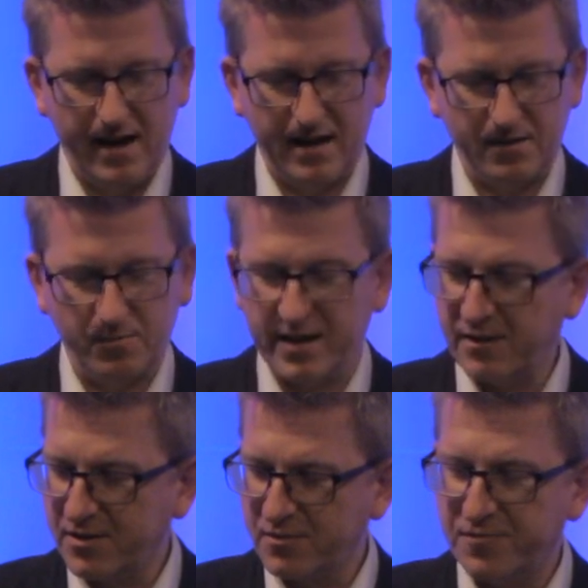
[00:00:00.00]
And
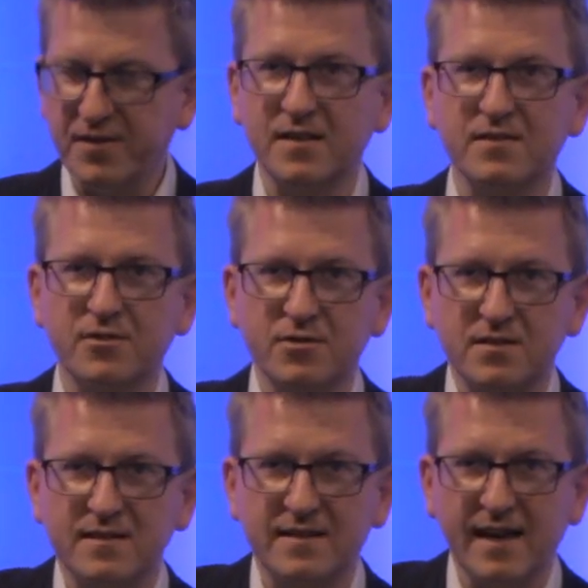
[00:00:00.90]
whenever you feel
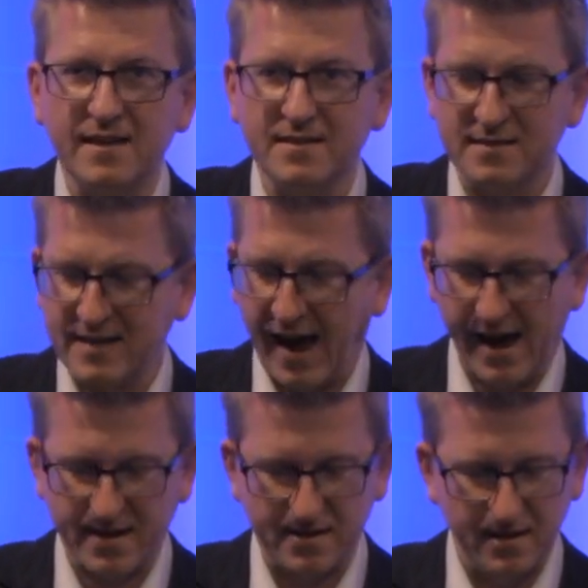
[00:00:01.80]
you're getting
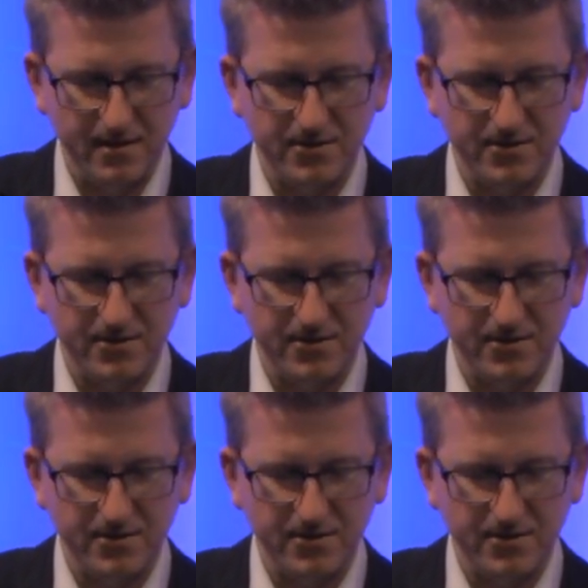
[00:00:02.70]
tight,